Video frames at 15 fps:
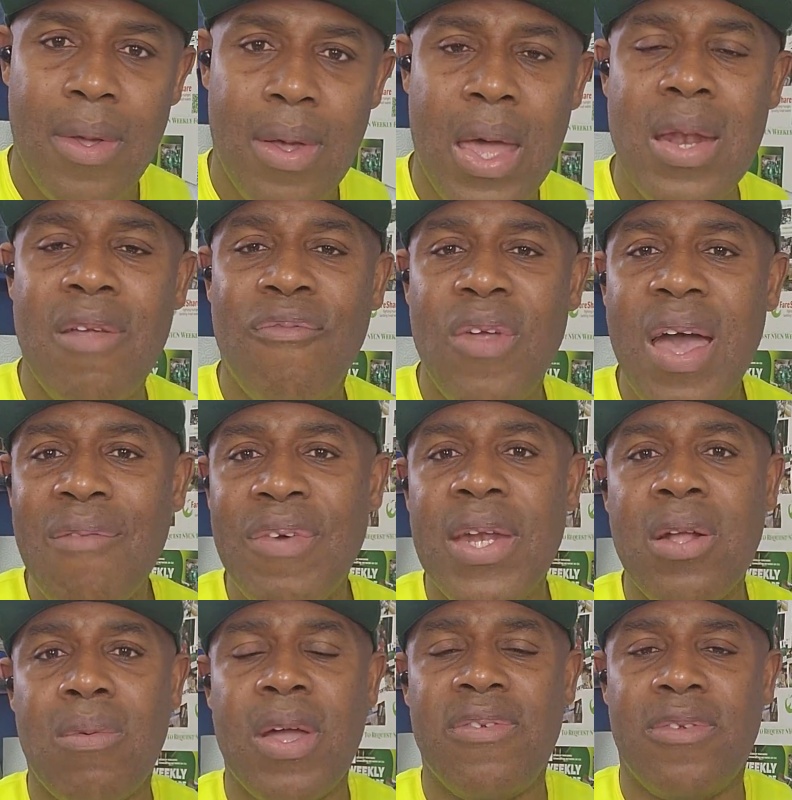And if you have
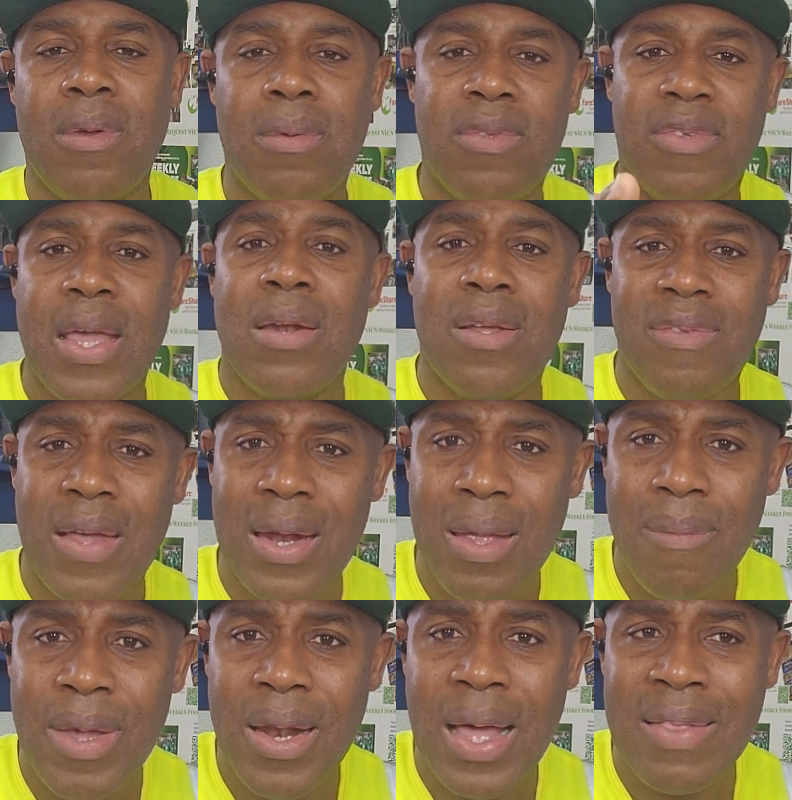any questions, send us an
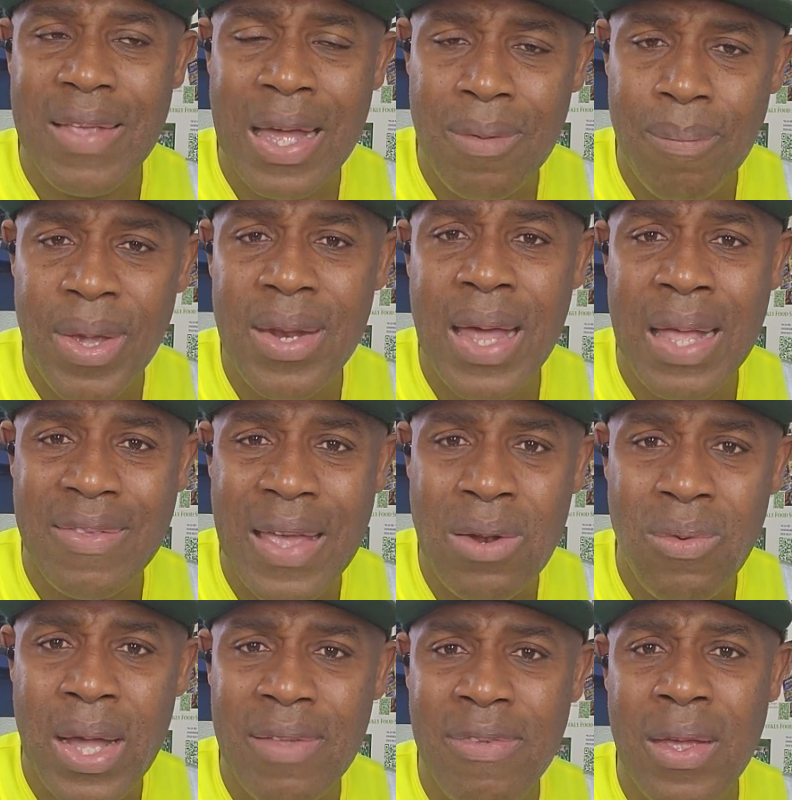email at
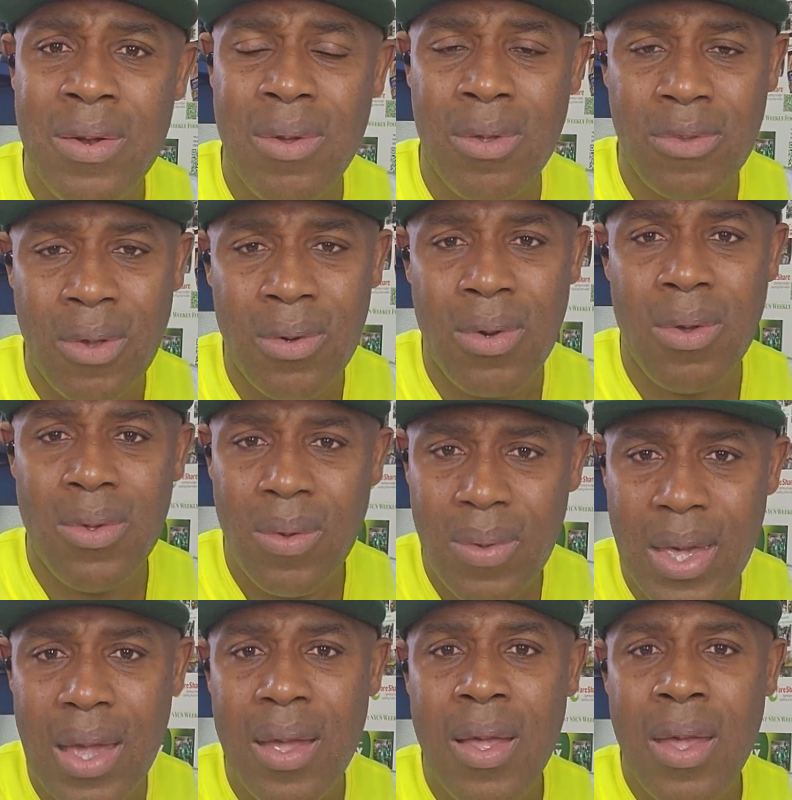
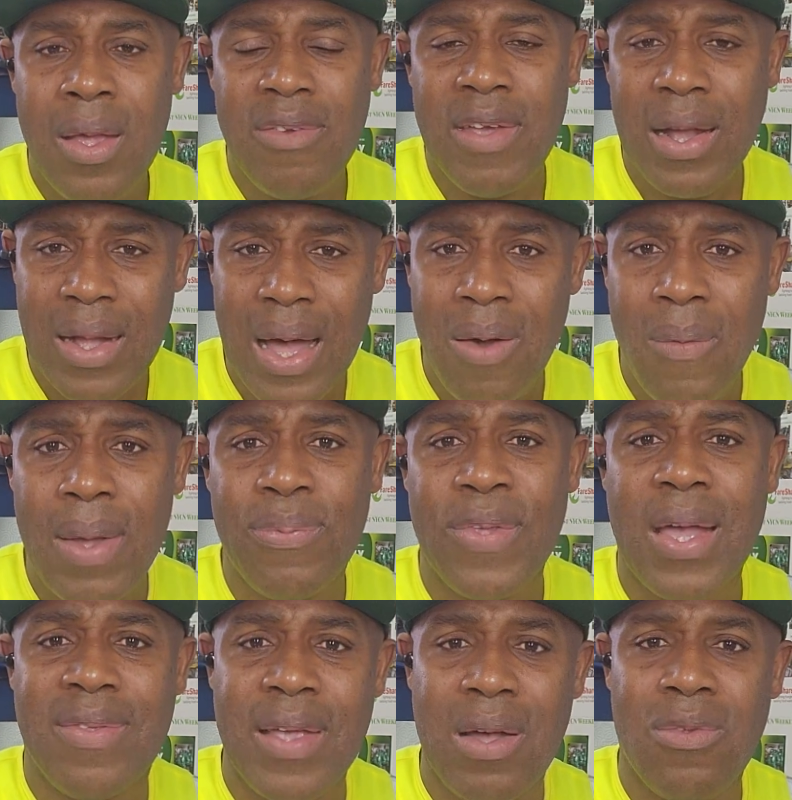admin@nysn.org.uk. Check our
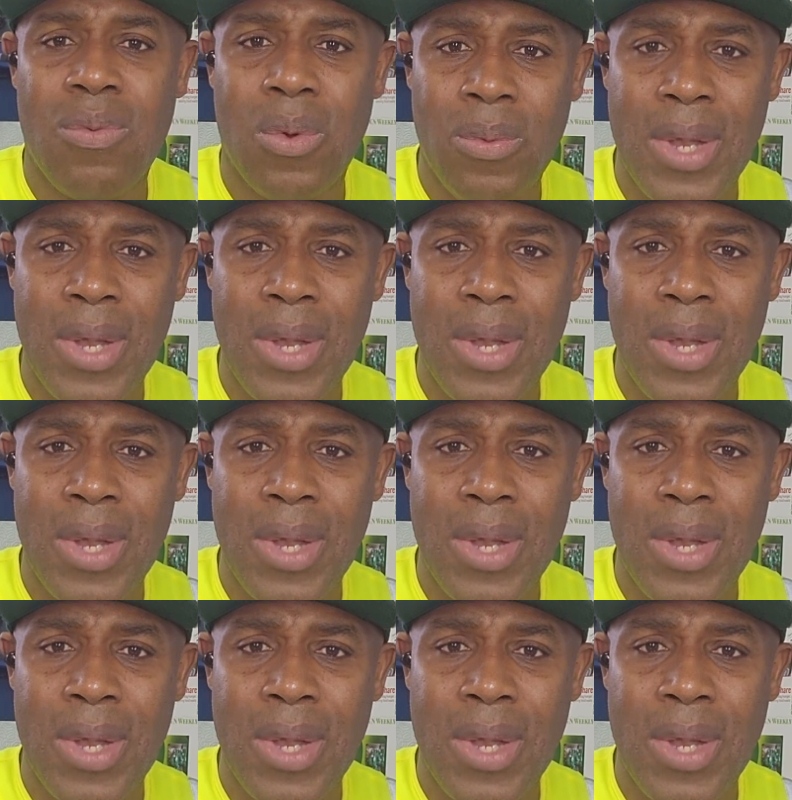website out.